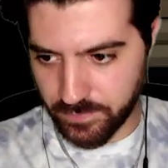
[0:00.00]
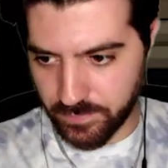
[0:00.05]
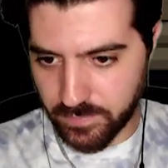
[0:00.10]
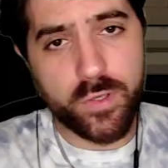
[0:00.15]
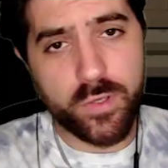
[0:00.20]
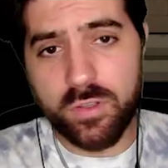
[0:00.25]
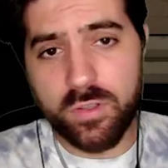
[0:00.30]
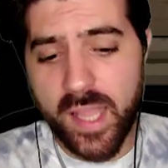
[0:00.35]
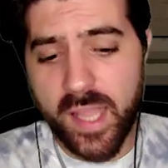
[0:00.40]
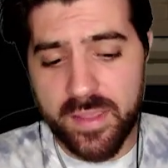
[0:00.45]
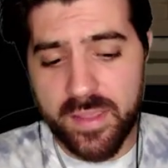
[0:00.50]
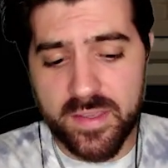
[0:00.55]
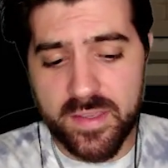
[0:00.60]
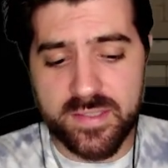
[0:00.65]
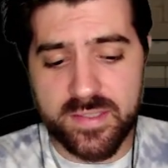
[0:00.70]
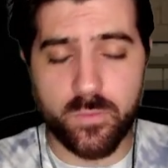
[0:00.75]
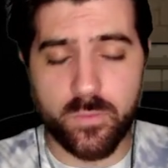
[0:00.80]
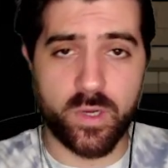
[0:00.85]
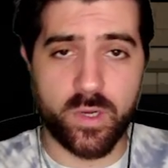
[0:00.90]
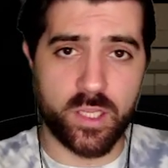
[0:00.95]
If you don't like
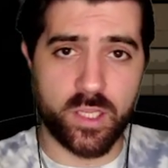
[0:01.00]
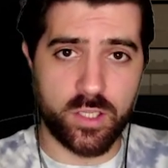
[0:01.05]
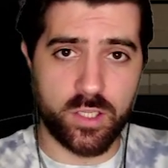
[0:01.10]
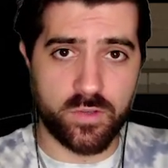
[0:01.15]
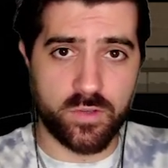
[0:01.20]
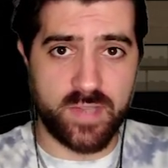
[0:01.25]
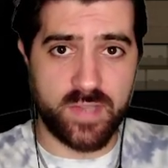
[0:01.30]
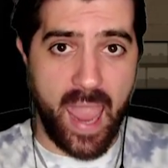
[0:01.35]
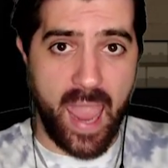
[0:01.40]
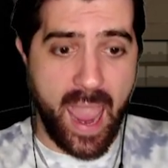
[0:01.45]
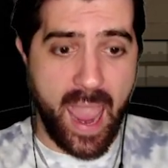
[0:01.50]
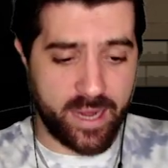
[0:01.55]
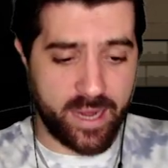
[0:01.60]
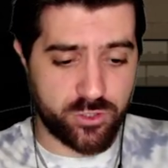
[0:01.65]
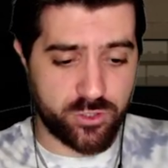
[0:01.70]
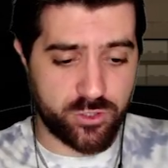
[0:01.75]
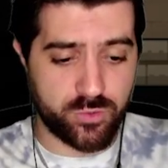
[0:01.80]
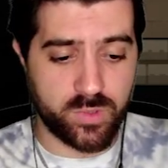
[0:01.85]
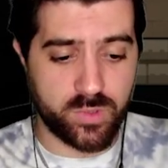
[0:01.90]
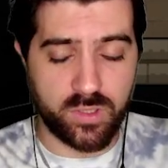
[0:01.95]
this and want to use
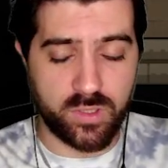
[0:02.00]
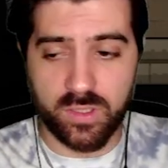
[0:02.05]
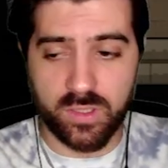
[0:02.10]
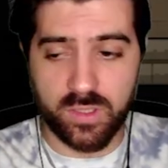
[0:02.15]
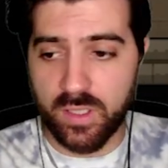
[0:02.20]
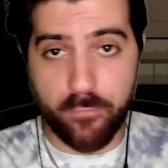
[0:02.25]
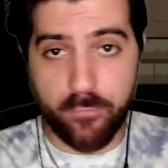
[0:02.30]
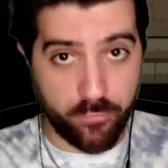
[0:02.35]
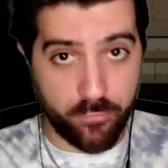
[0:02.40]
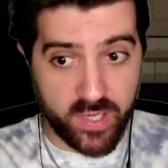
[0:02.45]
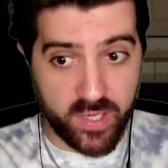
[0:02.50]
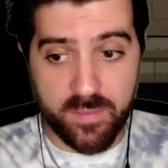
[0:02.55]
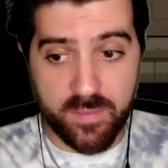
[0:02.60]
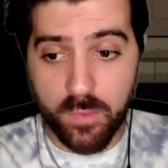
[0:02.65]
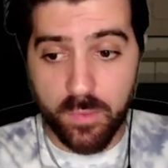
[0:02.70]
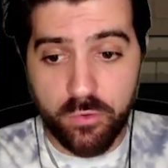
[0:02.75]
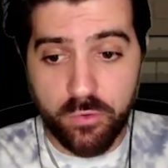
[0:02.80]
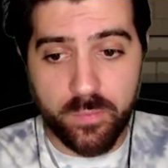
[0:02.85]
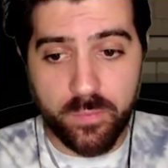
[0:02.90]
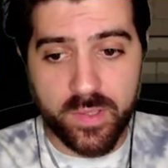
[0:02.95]
actual free
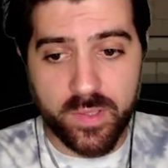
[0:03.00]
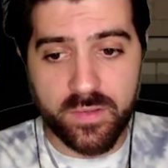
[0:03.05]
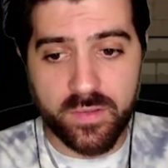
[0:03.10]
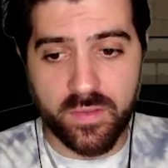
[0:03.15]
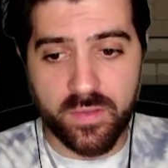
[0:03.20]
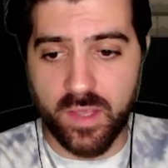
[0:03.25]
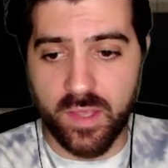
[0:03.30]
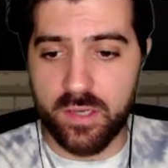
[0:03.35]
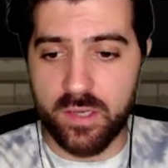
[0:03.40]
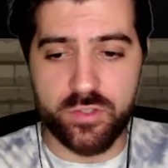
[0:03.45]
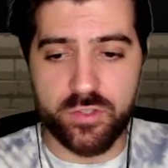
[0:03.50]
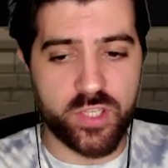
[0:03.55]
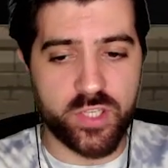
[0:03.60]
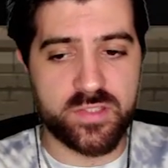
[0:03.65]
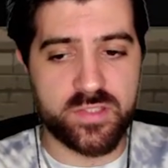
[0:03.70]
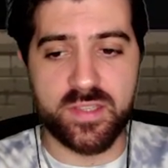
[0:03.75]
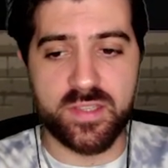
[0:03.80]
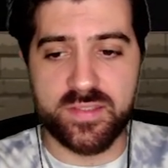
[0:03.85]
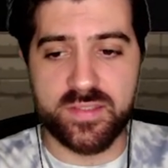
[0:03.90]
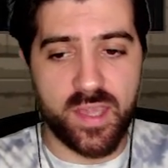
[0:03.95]
movement, then you
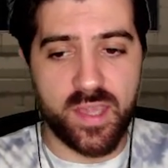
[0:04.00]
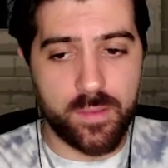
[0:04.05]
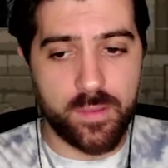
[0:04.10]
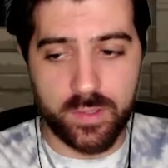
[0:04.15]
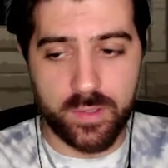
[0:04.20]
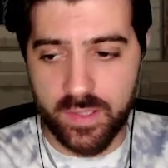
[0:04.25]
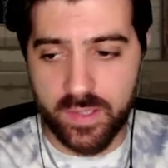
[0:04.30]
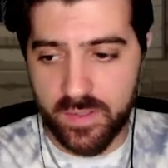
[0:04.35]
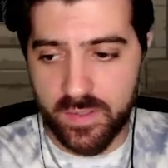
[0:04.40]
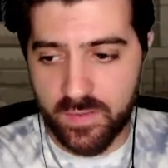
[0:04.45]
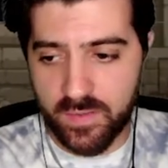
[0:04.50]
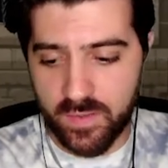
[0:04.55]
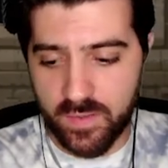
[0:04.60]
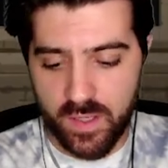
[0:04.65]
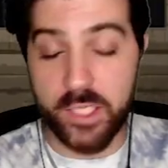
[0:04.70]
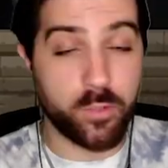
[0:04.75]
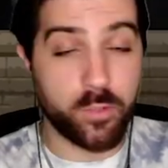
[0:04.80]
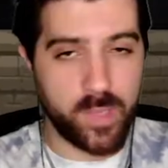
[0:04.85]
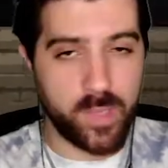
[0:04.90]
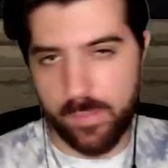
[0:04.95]
just disable this
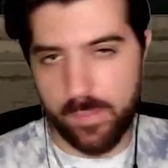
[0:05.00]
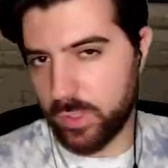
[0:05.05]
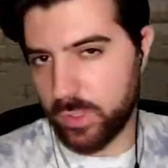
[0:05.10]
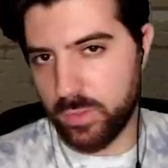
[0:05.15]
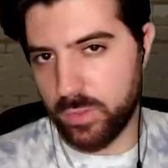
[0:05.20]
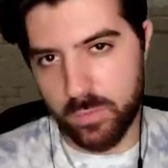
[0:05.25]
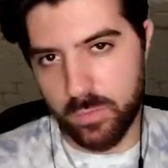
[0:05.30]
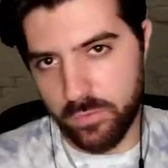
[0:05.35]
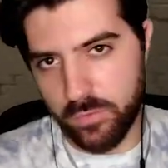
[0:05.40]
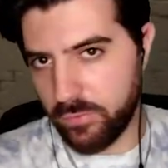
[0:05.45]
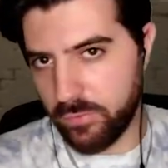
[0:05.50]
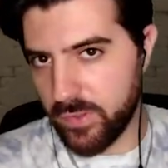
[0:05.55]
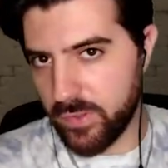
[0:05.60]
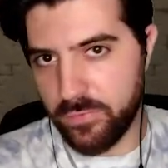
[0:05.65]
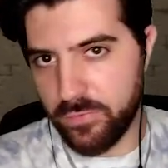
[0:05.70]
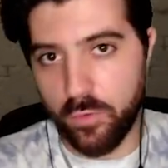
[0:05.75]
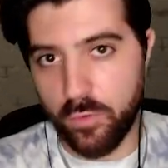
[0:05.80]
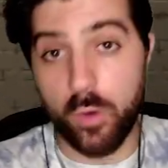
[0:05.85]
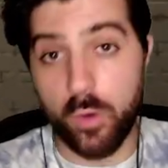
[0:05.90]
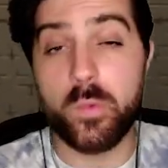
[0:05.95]
and you'll be able to move free
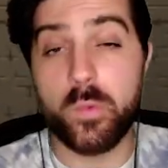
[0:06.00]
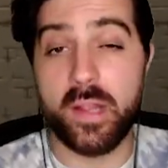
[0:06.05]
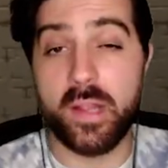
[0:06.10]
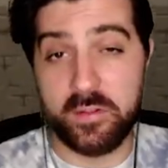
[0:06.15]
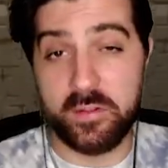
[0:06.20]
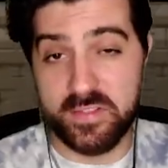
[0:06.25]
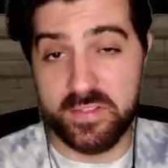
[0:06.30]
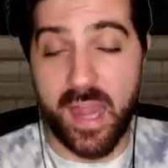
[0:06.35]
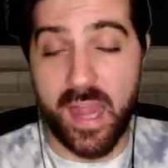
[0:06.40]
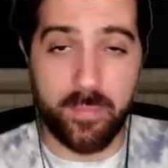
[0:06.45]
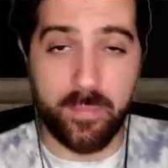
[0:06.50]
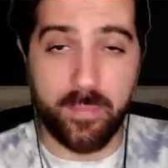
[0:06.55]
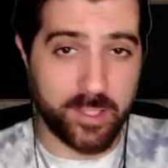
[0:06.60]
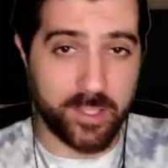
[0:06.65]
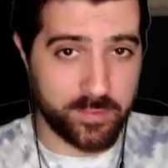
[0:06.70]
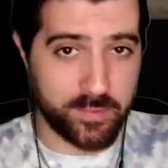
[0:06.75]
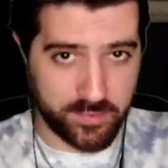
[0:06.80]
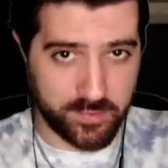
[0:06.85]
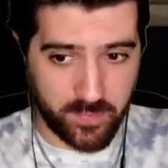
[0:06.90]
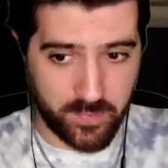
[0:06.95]
form without snapping
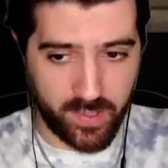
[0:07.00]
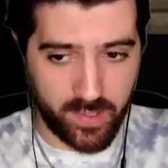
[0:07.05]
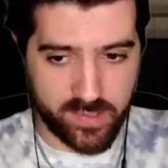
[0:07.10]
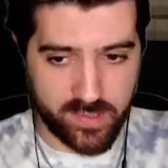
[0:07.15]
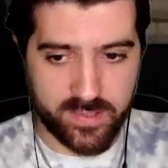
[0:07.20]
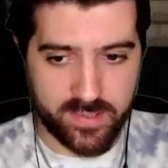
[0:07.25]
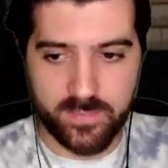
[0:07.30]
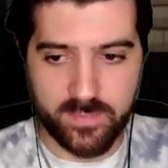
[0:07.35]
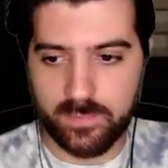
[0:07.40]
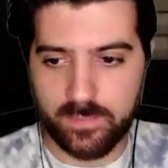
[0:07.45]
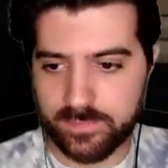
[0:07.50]
to squares.